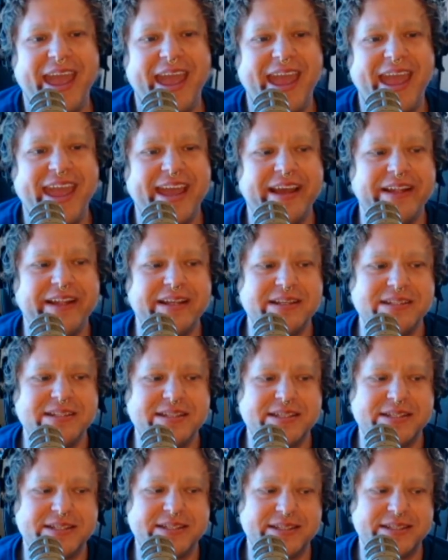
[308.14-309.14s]

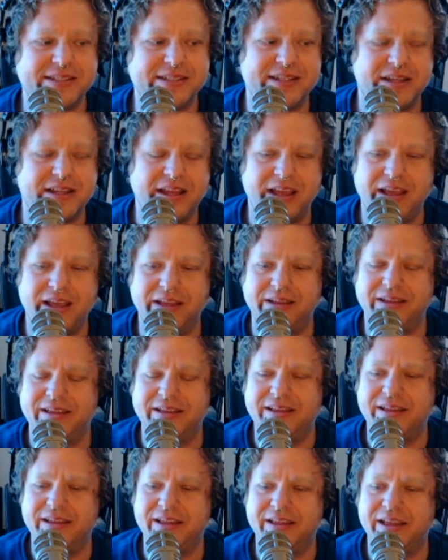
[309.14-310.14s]
And
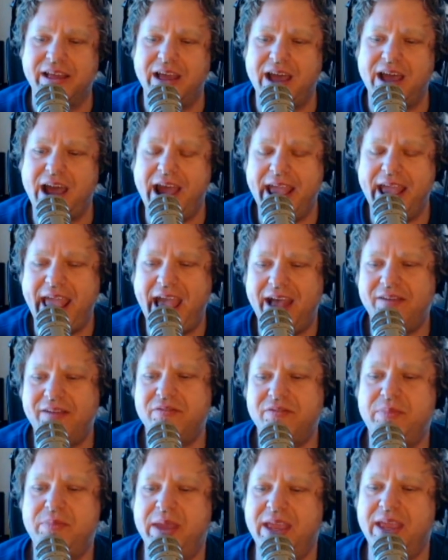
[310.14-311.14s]
I
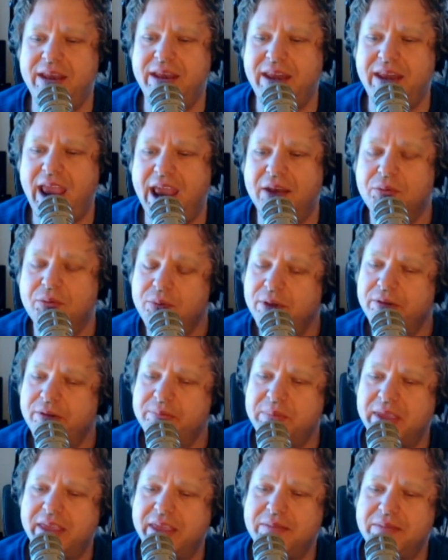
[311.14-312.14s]
have been and
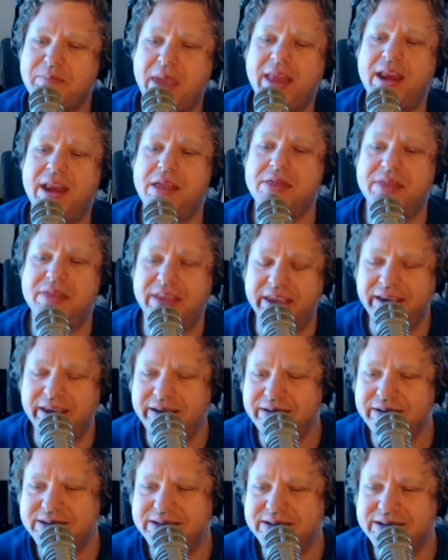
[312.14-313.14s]
will be many
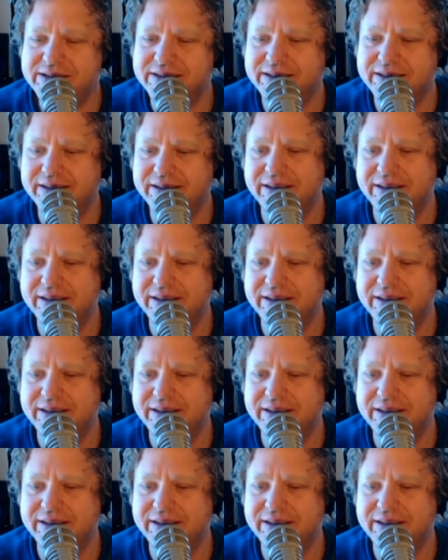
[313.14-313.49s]
things.